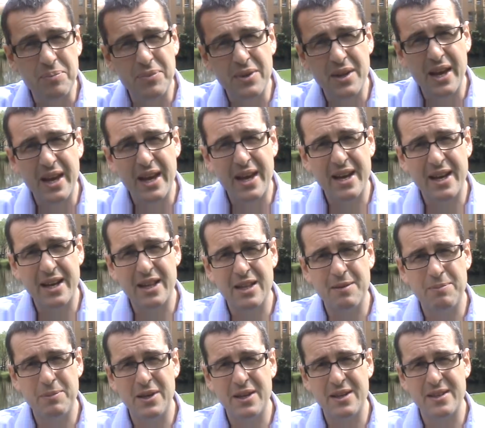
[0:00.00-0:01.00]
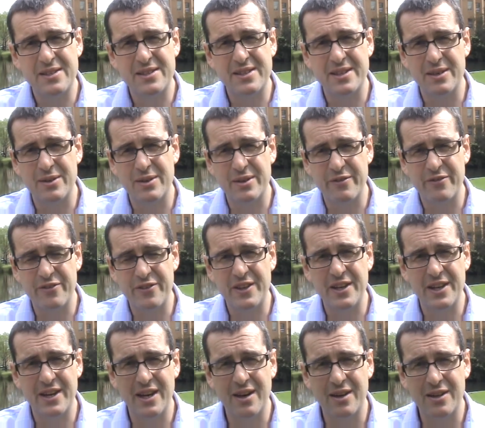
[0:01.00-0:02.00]
hair clippings and
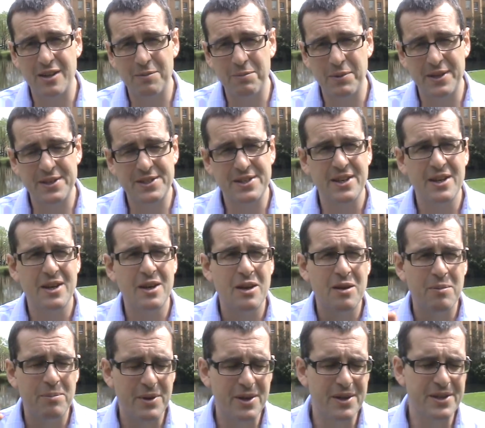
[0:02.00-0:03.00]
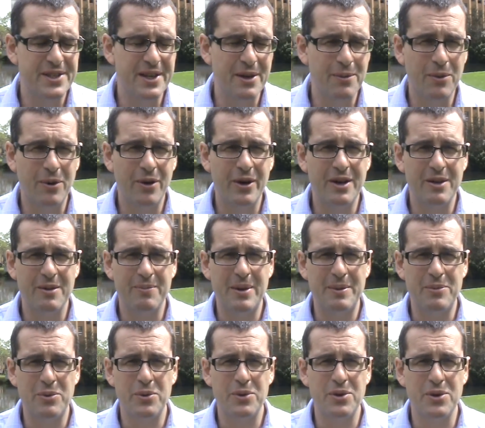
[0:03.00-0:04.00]
fingernail clippings because they're worried that
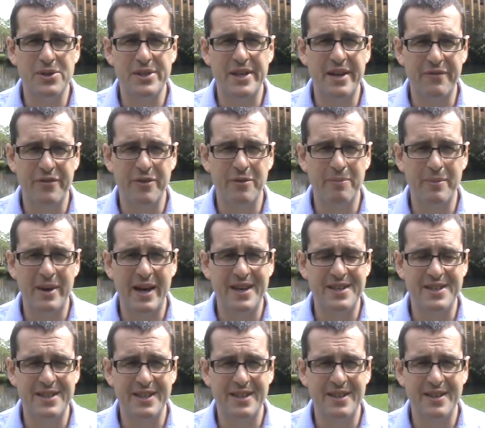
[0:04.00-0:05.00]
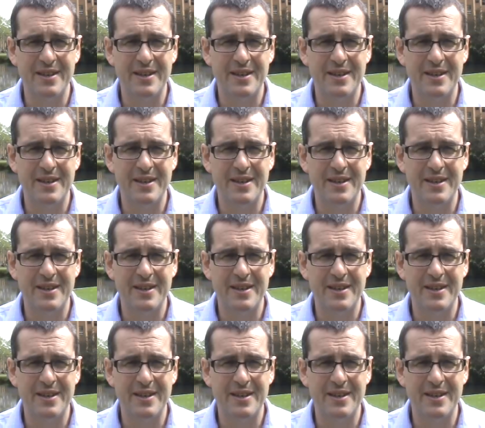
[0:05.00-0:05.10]
people will use that for magic.